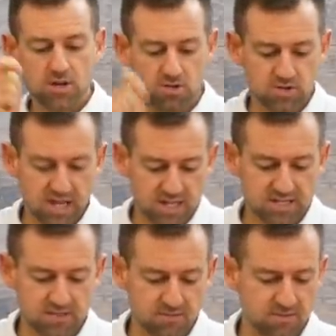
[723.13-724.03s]
You take
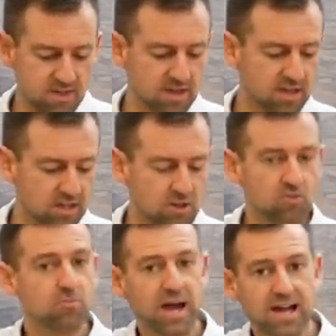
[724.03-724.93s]
something and
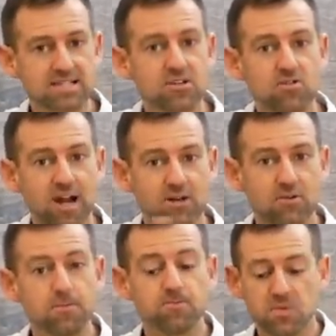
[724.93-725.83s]
you pass it around,
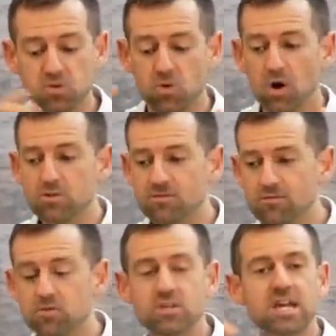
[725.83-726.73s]
right? So all the
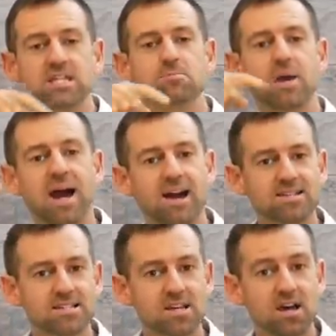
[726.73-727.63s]
food gets
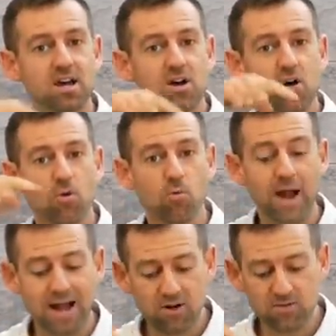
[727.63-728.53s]
passed
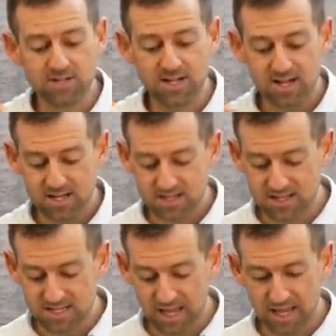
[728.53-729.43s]
around the
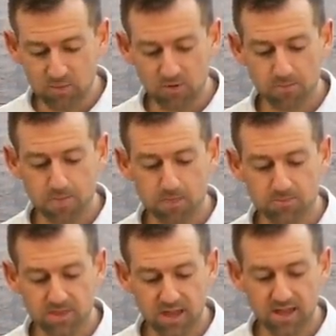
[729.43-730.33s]
table.
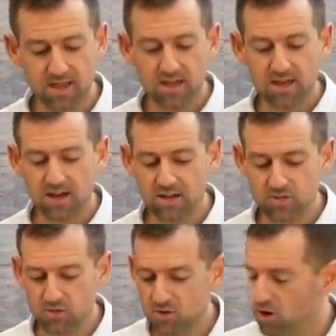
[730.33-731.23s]
Okay, uh,
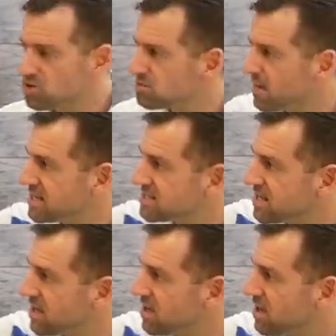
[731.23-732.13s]
so the host might
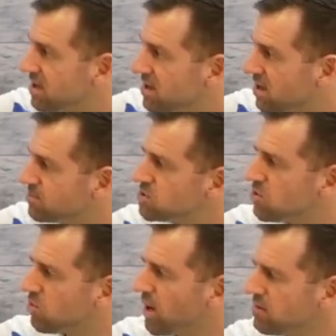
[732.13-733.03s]
say,
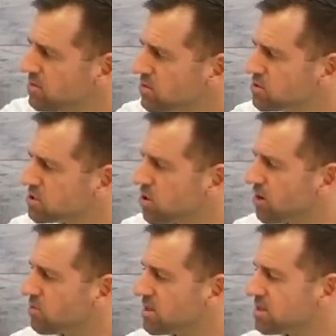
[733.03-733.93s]
Abdul, why don't you
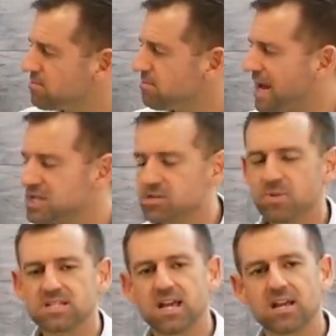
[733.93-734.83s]
start with the mashed
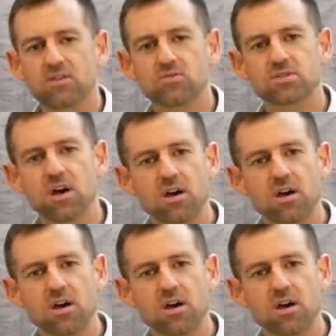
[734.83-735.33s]
potatoes?